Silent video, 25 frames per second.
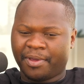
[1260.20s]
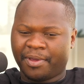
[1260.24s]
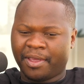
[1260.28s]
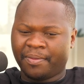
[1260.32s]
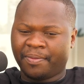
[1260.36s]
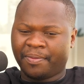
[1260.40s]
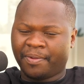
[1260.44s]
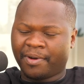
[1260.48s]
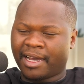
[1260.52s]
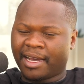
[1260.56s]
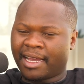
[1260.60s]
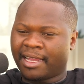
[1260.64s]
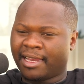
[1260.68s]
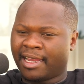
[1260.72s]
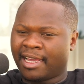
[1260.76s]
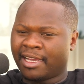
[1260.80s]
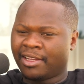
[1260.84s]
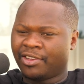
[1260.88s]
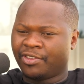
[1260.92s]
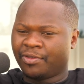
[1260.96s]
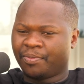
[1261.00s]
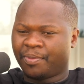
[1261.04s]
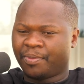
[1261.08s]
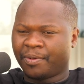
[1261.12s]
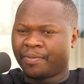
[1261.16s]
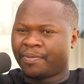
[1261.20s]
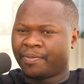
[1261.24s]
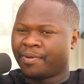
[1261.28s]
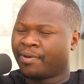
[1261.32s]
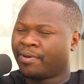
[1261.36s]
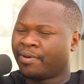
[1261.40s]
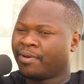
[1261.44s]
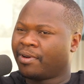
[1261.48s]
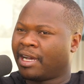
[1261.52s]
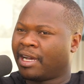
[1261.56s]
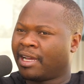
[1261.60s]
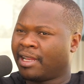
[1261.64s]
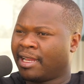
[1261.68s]
people, I like
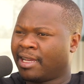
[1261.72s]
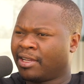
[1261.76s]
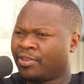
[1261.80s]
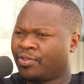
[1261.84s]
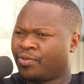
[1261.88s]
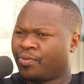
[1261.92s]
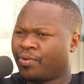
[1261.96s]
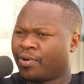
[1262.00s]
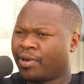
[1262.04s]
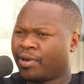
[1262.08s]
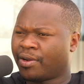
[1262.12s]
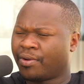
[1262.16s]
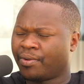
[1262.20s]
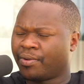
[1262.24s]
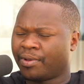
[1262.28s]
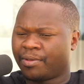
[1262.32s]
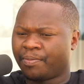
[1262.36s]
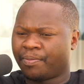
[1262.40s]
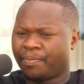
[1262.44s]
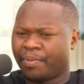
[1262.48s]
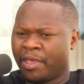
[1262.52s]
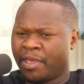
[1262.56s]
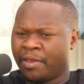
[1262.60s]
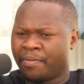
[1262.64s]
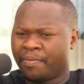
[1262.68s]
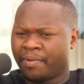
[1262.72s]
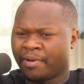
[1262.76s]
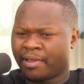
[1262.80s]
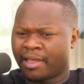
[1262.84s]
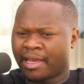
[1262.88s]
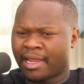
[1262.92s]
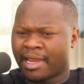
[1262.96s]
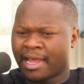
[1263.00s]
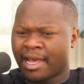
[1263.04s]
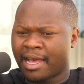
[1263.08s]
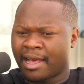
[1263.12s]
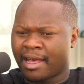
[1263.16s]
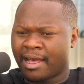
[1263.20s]
to work with people
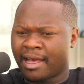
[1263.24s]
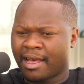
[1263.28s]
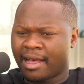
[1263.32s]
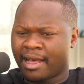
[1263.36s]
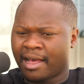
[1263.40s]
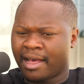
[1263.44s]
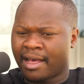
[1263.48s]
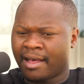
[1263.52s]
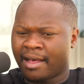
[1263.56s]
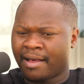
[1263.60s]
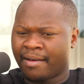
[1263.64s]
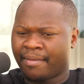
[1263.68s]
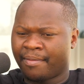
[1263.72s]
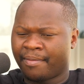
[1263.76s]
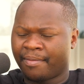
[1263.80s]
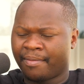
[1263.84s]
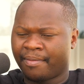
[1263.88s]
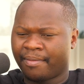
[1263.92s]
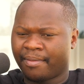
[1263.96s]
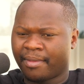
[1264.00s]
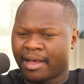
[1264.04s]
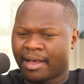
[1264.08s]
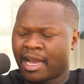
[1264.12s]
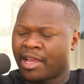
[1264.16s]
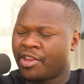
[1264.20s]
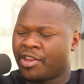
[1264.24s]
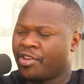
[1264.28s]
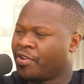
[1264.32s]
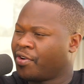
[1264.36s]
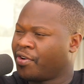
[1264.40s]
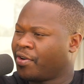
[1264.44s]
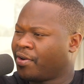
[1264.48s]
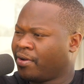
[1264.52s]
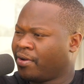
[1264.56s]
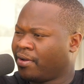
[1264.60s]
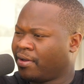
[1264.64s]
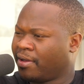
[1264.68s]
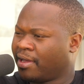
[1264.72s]
that are, I
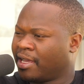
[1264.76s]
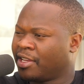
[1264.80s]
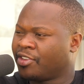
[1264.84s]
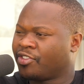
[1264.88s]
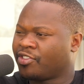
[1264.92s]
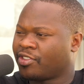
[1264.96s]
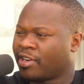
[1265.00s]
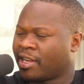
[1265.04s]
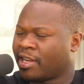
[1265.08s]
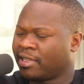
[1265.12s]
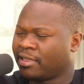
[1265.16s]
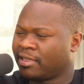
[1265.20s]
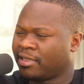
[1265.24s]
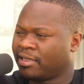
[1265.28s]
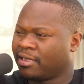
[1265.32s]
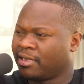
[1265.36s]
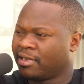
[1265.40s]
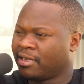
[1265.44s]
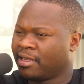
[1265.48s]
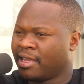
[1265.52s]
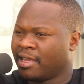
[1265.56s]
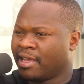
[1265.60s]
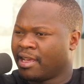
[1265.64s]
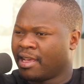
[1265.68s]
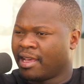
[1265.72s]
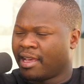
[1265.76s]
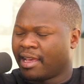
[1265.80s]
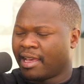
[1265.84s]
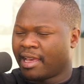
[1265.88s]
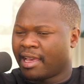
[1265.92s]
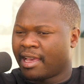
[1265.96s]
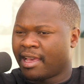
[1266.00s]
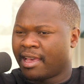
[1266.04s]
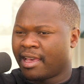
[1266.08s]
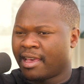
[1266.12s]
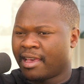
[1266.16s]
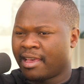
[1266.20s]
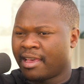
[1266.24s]
know and trust.
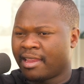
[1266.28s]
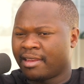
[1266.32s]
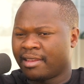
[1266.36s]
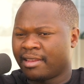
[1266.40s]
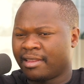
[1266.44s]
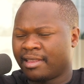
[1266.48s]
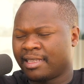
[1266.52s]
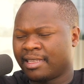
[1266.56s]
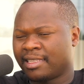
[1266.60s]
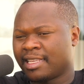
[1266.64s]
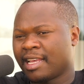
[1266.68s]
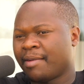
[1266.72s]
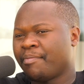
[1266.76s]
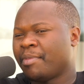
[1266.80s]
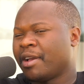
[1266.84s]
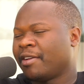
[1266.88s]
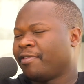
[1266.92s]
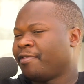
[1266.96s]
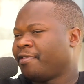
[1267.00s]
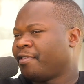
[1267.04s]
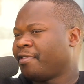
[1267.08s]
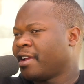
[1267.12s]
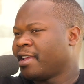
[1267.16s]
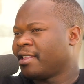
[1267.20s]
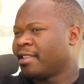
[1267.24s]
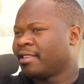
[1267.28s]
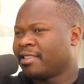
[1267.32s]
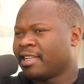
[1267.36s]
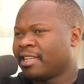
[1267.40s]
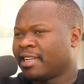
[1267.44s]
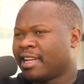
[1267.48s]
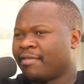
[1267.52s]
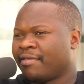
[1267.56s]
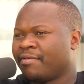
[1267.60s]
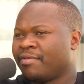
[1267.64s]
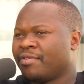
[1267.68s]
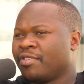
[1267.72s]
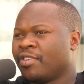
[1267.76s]
And these are my friends that
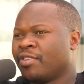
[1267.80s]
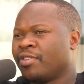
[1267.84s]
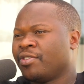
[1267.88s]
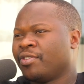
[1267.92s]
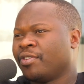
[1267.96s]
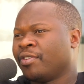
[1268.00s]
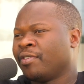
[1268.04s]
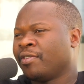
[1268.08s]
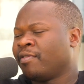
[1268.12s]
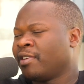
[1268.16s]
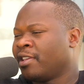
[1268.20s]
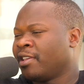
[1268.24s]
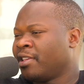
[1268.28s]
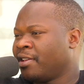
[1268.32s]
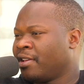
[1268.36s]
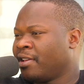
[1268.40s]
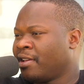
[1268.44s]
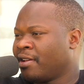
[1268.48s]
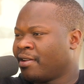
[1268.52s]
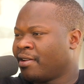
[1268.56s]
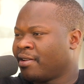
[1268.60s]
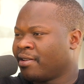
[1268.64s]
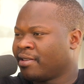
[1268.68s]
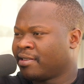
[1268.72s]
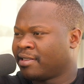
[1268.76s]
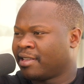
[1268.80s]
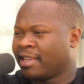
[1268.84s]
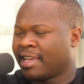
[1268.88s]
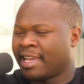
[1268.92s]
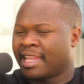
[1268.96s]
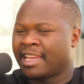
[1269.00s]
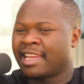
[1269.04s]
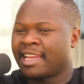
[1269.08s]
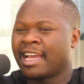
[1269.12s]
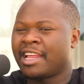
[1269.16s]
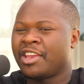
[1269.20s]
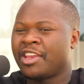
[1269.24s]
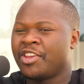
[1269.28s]
I've known over the years,
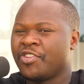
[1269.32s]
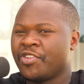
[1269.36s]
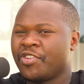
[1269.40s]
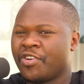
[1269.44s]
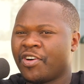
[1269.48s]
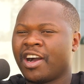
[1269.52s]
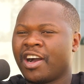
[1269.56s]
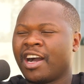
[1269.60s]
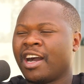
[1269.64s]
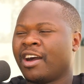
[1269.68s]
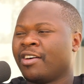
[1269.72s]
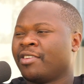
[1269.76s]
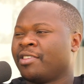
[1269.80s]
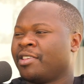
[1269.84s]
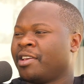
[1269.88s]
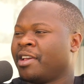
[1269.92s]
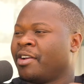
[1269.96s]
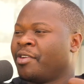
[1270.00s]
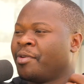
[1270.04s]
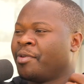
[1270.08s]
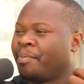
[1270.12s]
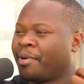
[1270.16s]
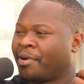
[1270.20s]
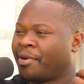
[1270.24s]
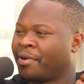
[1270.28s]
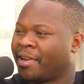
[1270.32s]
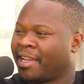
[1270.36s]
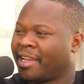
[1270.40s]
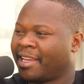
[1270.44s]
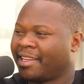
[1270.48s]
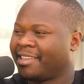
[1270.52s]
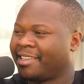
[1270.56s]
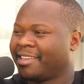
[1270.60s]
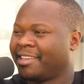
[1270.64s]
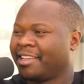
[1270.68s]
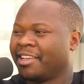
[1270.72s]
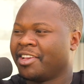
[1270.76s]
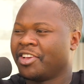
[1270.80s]
and I know how they
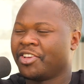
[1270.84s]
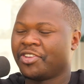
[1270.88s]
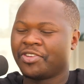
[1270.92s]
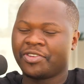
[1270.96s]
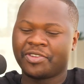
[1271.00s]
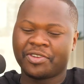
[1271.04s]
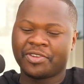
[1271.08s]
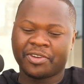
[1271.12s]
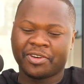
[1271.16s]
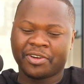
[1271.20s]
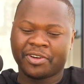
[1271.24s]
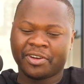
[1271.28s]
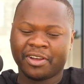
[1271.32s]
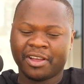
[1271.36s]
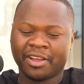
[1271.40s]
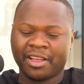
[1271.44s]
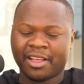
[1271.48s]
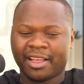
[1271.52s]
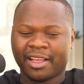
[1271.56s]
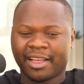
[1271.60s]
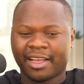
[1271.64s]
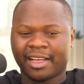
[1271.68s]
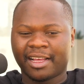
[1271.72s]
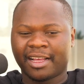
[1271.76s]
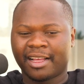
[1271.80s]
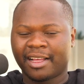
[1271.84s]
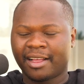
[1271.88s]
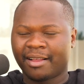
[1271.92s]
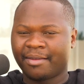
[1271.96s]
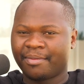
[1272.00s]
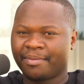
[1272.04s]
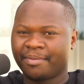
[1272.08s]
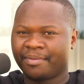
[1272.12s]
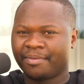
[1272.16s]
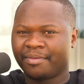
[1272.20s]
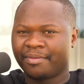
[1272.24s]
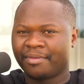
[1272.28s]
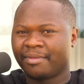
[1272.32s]
operate, you know.
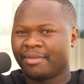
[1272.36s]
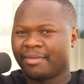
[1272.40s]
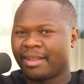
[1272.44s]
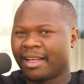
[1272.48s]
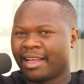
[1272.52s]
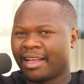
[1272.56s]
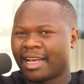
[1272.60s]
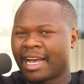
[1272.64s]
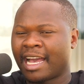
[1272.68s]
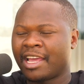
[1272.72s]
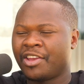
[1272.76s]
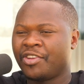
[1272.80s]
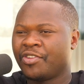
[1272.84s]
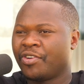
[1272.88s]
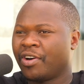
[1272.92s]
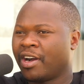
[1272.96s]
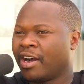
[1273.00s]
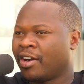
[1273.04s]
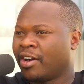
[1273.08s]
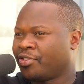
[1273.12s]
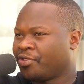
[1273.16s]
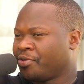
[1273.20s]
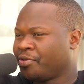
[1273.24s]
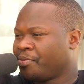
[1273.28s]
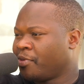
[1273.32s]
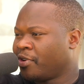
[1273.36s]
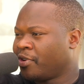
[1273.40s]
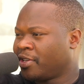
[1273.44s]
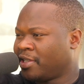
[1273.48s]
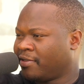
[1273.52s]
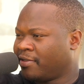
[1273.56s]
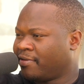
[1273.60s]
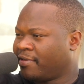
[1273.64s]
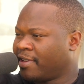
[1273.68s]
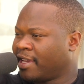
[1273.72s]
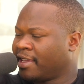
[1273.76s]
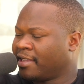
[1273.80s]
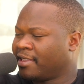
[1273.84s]
I know how to
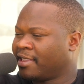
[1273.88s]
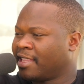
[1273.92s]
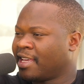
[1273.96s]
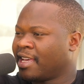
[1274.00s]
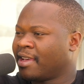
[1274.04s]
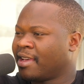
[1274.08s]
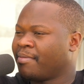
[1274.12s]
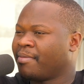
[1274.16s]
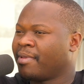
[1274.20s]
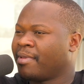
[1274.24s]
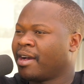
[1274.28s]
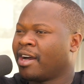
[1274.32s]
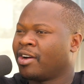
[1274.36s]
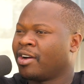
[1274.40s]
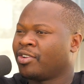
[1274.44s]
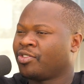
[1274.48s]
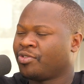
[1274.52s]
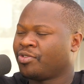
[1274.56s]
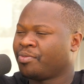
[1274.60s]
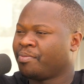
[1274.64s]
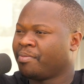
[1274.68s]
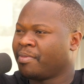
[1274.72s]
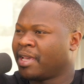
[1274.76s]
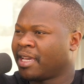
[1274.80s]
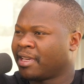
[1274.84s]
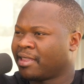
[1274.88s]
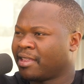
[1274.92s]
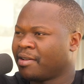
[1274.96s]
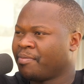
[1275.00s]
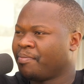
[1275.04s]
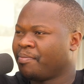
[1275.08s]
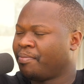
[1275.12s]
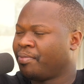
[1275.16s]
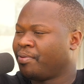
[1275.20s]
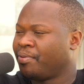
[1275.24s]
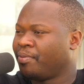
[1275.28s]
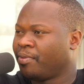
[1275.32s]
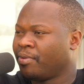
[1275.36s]
motivate them, how to make them,
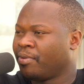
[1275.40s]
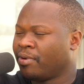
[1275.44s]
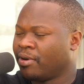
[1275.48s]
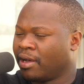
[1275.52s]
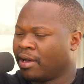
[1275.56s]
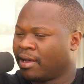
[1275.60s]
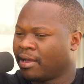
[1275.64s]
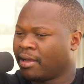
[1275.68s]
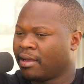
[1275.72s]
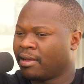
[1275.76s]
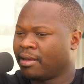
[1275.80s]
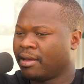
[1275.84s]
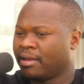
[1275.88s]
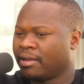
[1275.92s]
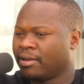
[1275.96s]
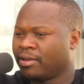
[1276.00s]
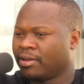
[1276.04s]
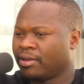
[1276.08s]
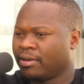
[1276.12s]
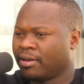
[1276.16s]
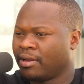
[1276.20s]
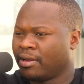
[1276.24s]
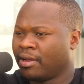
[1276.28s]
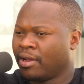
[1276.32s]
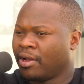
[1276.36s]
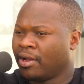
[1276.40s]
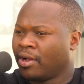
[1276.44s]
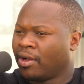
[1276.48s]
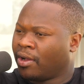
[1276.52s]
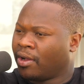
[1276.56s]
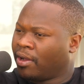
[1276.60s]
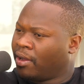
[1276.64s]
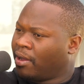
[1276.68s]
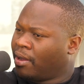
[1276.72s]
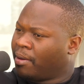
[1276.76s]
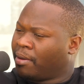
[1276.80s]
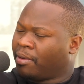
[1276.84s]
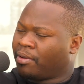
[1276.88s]

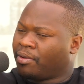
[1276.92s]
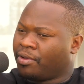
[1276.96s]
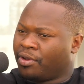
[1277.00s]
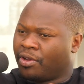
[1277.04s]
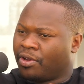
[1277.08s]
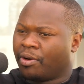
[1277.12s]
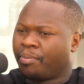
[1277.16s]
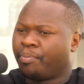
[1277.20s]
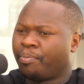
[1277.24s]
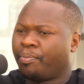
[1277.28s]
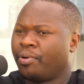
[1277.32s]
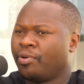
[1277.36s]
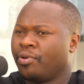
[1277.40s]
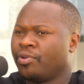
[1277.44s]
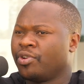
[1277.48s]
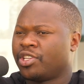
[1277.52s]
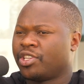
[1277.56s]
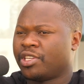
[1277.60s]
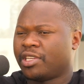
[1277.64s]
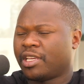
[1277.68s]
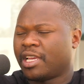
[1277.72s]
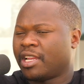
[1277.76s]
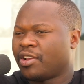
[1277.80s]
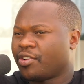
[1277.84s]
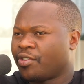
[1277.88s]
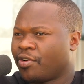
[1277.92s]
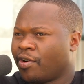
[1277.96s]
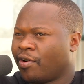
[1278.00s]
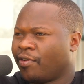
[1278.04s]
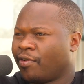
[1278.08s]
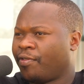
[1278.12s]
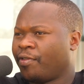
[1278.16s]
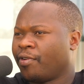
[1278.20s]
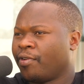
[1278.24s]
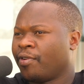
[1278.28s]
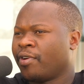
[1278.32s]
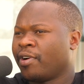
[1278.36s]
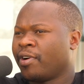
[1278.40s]
you know, push and go
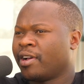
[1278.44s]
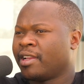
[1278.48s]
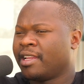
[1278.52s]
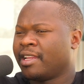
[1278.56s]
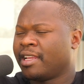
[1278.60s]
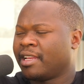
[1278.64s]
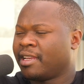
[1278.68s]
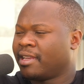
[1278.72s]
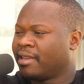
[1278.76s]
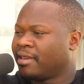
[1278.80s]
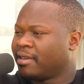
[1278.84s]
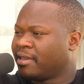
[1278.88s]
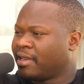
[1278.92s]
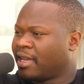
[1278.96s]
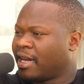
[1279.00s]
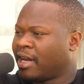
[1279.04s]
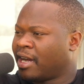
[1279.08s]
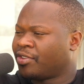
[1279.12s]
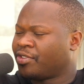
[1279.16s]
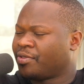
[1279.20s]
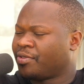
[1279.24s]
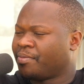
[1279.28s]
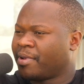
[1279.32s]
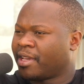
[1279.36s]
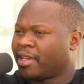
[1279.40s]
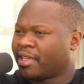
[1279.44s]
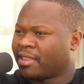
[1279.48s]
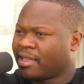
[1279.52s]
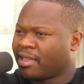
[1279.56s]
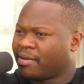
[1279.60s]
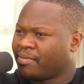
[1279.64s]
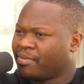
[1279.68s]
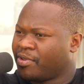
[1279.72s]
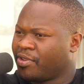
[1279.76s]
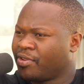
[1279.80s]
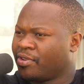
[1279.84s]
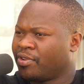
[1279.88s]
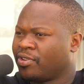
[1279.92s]
forward, and how to make
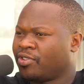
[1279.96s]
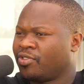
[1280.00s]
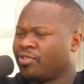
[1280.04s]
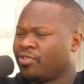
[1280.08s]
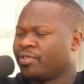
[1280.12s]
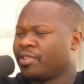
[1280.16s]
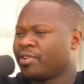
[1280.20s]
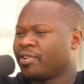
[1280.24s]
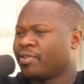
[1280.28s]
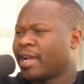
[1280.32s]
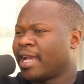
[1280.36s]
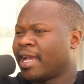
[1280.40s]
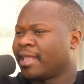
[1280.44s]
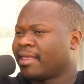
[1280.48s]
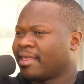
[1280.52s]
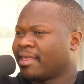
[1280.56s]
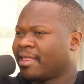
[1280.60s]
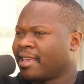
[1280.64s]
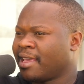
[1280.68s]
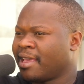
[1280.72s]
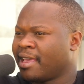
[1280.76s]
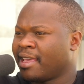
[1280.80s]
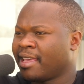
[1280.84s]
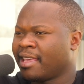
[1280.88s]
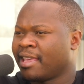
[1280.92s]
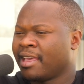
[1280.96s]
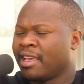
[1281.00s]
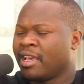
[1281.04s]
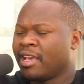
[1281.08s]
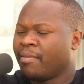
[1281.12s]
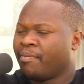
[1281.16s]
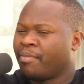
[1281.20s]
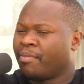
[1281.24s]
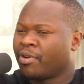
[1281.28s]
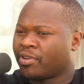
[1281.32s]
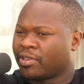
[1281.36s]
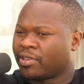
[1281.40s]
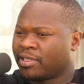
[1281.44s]
them, you know, do the right thing.
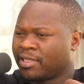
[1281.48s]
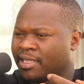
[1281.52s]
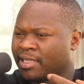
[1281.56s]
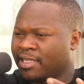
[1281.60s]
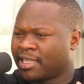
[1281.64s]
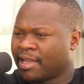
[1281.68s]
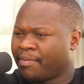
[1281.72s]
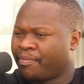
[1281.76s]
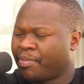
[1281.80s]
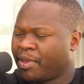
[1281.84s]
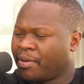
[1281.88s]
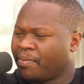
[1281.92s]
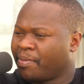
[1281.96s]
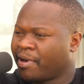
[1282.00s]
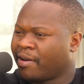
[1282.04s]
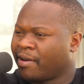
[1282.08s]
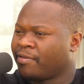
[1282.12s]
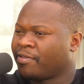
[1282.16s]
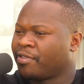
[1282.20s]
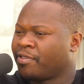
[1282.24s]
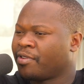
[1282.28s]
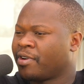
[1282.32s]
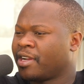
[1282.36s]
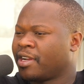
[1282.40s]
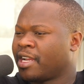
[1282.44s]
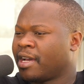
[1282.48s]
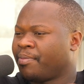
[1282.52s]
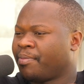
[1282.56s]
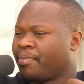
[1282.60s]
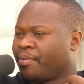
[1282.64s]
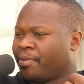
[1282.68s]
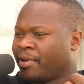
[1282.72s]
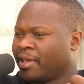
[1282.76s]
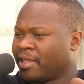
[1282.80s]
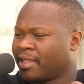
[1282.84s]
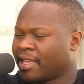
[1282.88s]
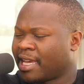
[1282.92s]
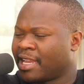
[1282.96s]
Because these are people I've grown up
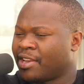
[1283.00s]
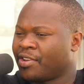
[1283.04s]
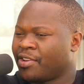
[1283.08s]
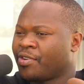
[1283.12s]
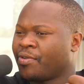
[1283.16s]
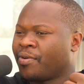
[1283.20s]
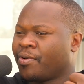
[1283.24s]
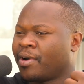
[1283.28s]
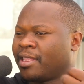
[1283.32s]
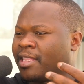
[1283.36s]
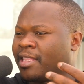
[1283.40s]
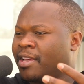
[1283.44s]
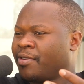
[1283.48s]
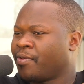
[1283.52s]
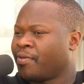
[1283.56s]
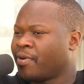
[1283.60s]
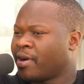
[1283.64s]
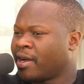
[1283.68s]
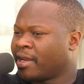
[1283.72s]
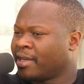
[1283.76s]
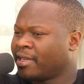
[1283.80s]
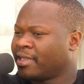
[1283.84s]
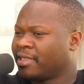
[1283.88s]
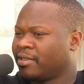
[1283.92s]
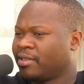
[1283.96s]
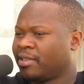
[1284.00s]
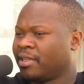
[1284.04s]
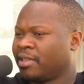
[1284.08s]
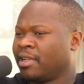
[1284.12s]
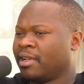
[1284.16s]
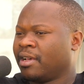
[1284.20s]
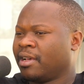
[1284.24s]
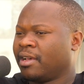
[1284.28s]
with. I know what they want,